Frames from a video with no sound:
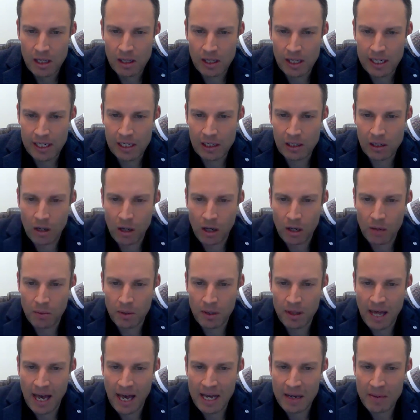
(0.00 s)
Glendalough
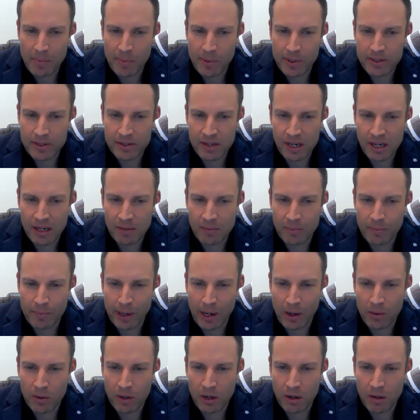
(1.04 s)
with 8%,
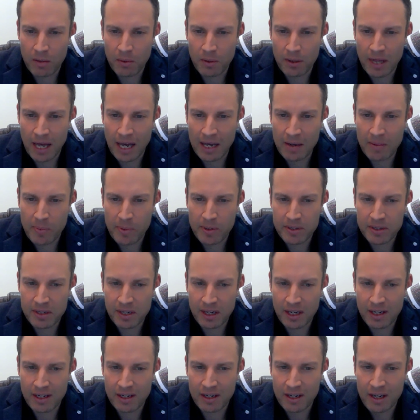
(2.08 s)
Balgo with
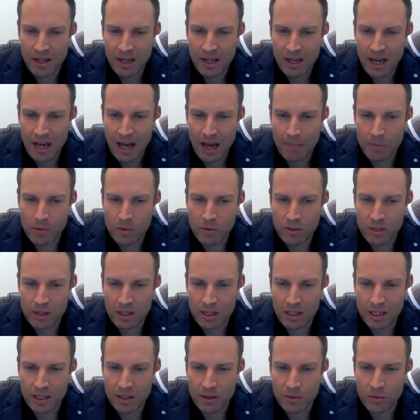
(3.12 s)
8%,
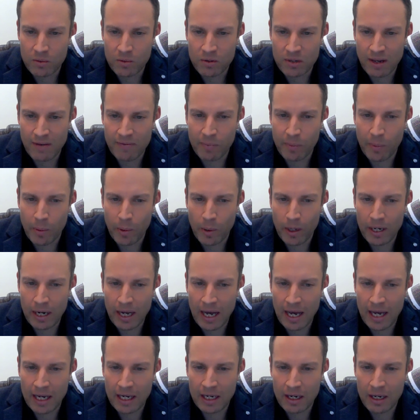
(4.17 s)
Hamilton Hill
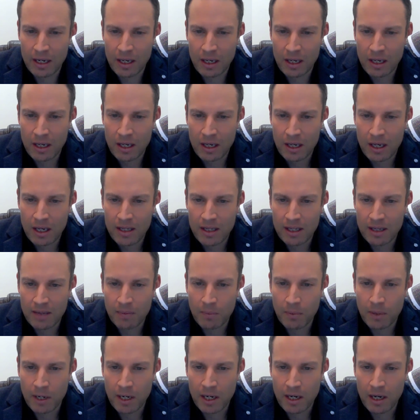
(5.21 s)
7.8%, and
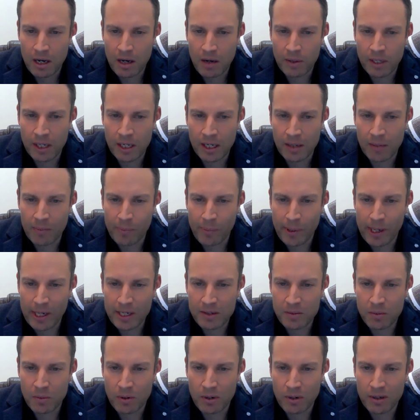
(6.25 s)
then we're going
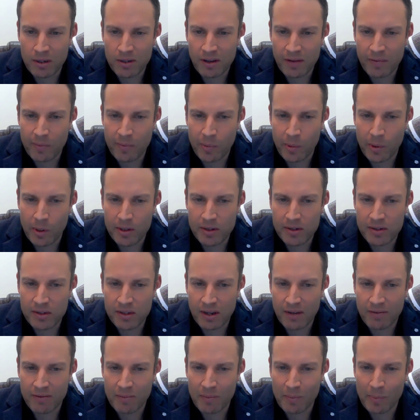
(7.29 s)
Bayswater
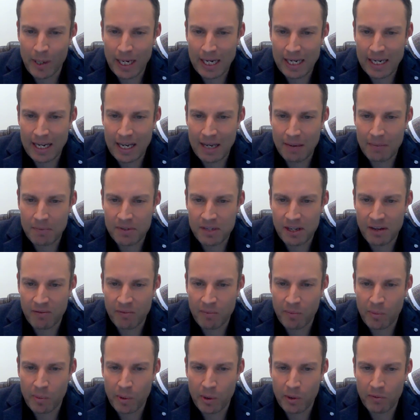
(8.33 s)
7.7%, Beckenham
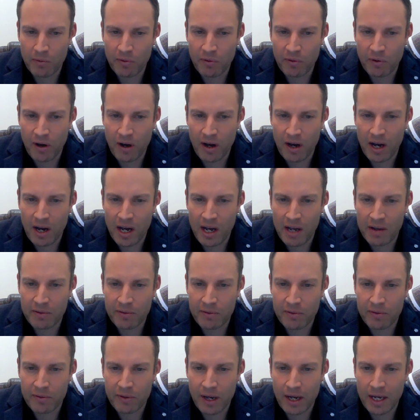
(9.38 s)

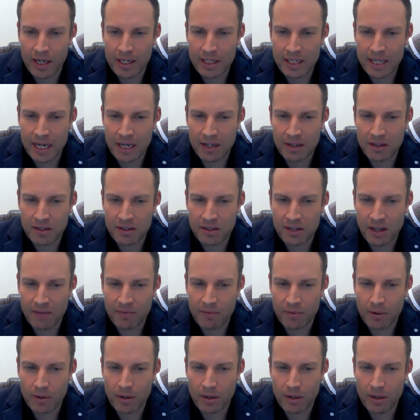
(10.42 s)
7.5%, down to
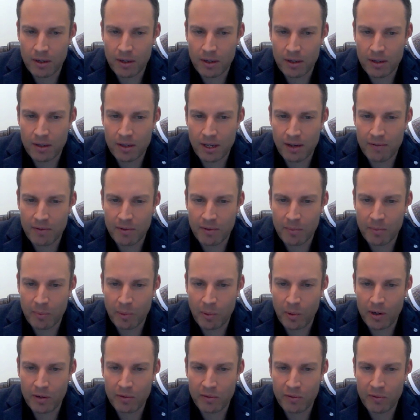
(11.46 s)

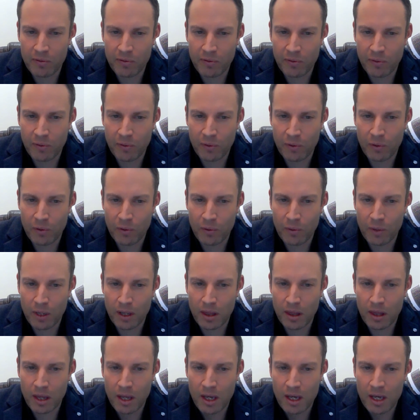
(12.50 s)
7.4%
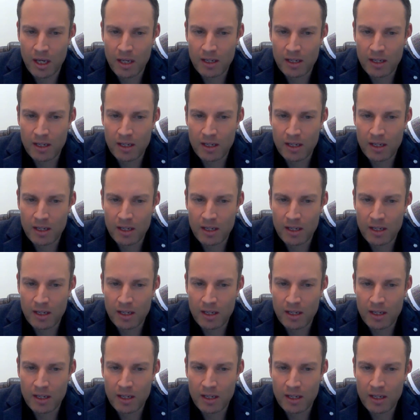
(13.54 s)
with